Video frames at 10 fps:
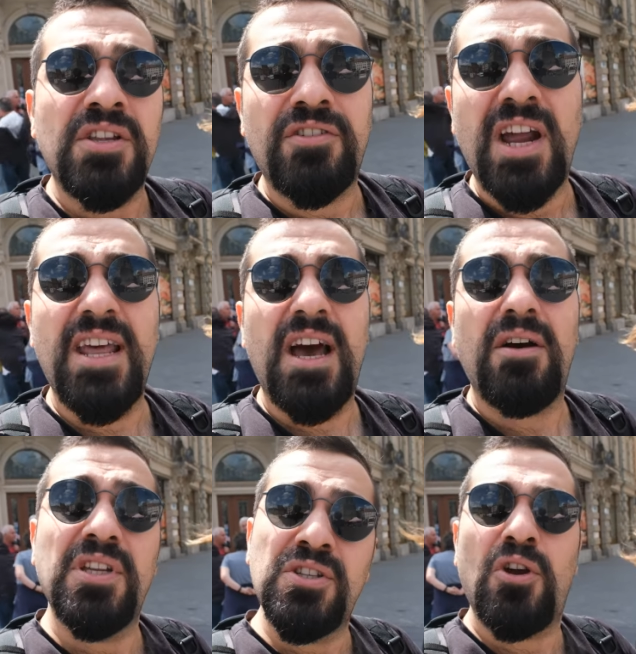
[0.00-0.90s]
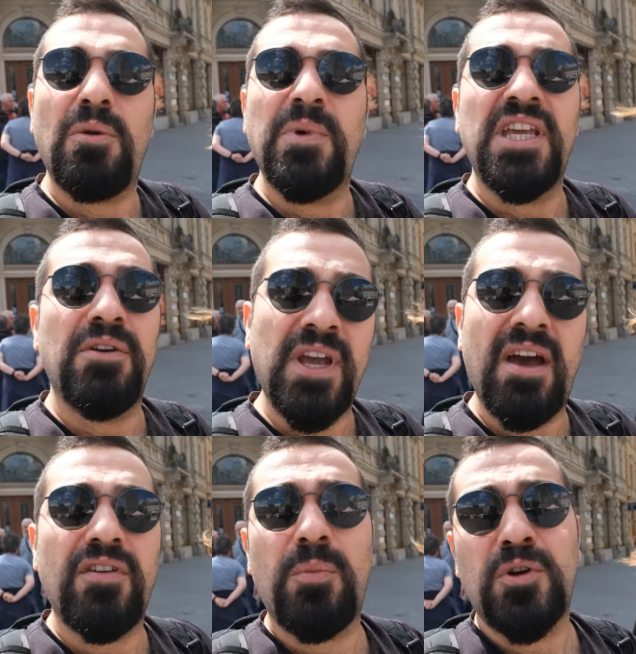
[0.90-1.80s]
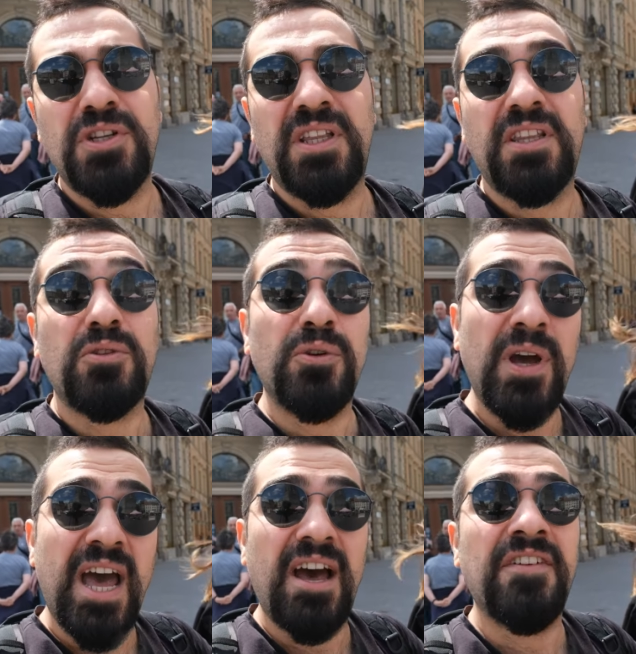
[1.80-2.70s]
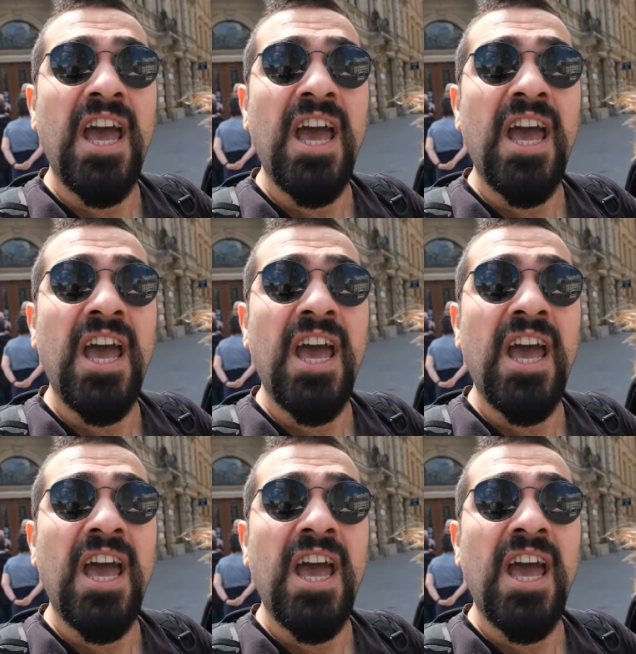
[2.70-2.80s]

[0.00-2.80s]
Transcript: right now in Germany we have an opportunity to have